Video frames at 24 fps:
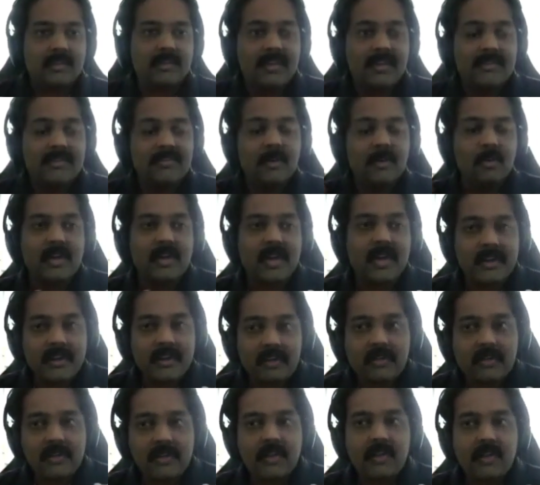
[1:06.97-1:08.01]
lets you
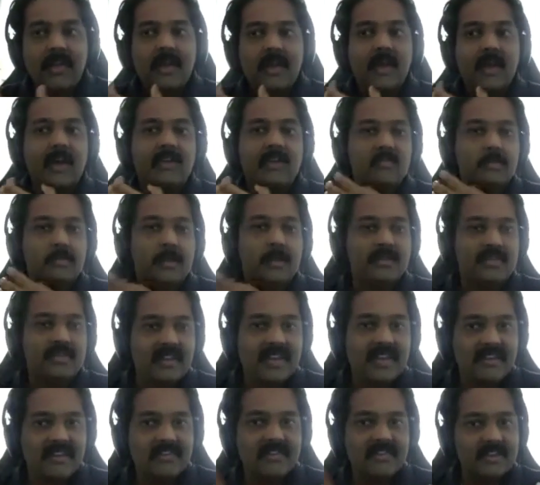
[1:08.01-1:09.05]
run a
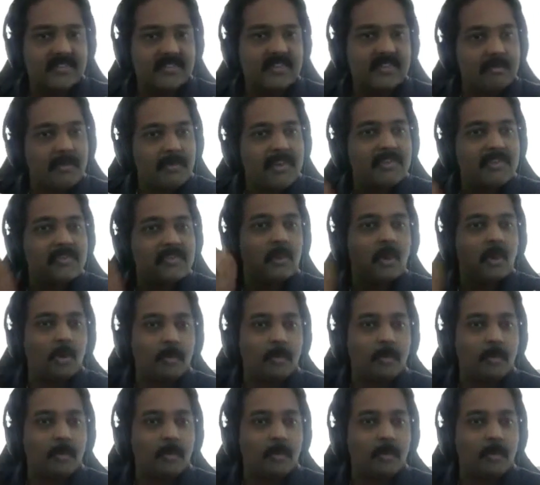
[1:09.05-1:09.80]
specialized customized